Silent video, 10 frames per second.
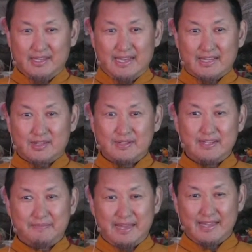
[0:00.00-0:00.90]
I
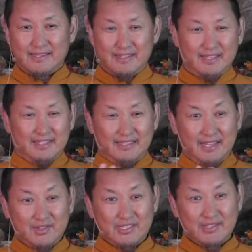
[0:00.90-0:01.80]
couldn't manage.
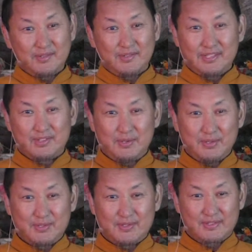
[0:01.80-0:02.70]
Now secret dissolution